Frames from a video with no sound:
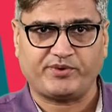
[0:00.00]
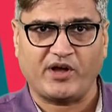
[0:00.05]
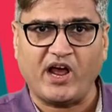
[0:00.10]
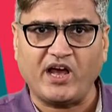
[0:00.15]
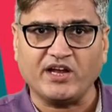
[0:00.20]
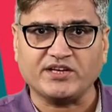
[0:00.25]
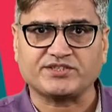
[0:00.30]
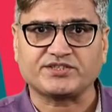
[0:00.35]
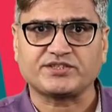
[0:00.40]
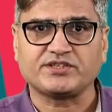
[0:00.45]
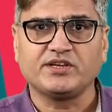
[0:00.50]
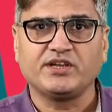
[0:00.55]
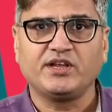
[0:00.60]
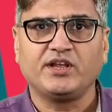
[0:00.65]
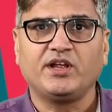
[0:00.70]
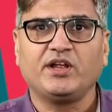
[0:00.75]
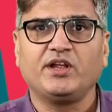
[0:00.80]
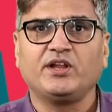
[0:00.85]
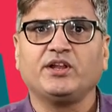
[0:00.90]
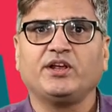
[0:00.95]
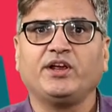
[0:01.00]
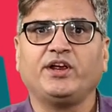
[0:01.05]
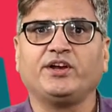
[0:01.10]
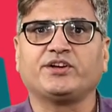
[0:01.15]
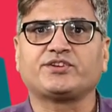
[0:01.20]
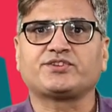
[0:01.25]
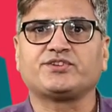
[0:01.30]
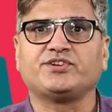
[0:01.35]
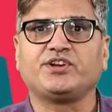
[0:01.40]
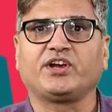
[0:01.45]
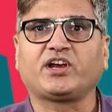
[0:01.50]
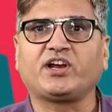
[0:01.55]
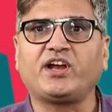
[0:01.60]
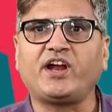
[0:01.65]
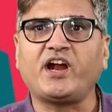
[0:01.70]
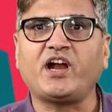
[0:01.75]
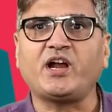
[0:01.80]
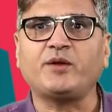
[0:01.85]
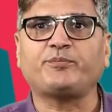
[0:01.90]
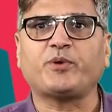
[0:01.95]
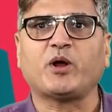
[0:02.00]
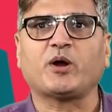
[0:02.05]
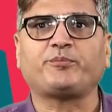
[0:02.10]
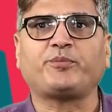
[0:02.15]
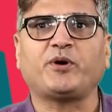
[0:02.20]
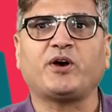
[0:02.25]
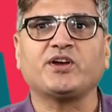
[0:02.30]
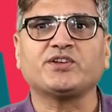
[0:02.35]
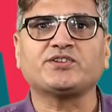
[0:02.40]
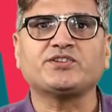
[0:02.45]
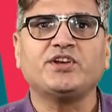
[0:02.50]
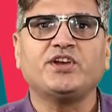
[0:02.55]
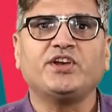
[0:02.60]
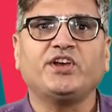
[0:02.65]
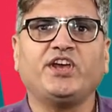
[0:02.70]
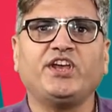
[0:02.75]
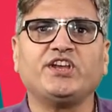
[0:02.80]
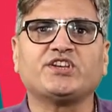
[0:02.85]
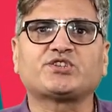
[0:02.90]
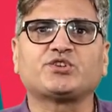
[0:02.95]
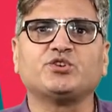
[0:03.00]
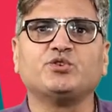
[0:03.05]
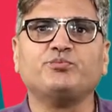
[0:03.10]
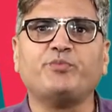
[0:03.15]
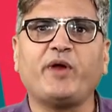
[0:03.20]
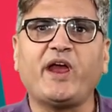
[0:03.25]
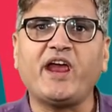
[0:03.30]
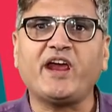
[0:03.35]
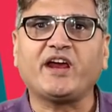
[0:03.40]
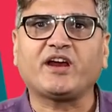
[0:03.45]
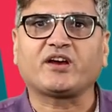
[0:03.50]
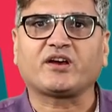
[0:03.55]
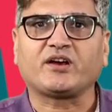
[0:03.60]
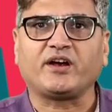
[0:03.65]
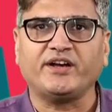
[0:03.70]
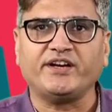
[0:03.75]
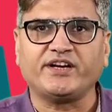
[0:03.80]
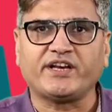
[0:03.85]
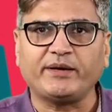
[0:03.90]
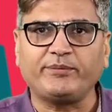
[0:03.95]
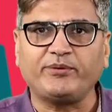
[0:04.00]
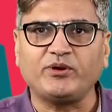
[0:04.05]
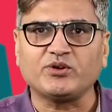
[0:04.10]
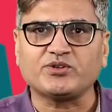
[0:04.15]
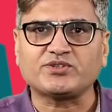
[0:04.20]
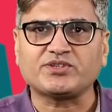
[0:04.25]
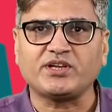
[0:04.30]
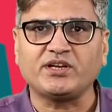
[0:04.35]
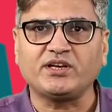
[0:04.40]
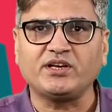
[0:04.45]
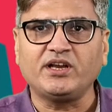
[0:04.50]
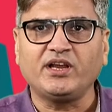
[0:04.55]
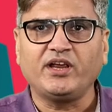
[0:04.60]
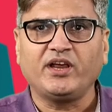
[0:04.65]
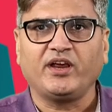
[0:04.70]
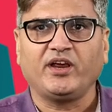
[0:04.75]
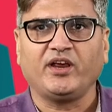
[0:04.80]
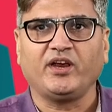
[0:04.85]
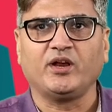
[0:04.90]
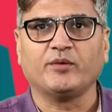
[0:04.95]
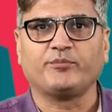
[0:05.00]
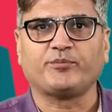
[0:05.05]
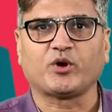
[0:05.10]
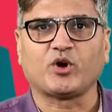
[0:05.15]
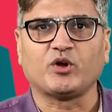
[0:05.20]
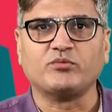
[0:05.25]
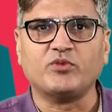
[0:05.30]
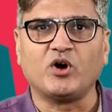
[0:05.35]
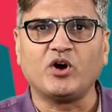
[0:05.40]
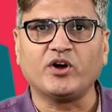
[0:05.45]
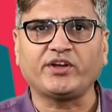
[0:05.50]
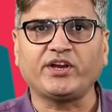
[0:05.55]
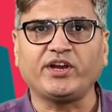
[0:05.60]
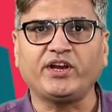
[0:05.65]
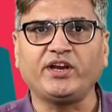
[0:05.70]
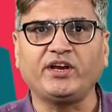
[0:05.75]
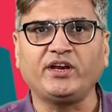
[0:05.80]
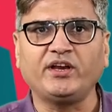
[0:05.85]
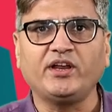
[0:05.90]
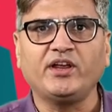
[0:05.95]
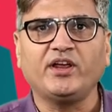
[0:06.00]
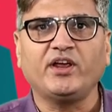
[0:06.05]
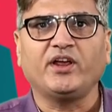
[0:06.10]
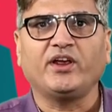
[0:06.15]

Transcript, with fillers: France. Its declared purpose is to make contribution in promoting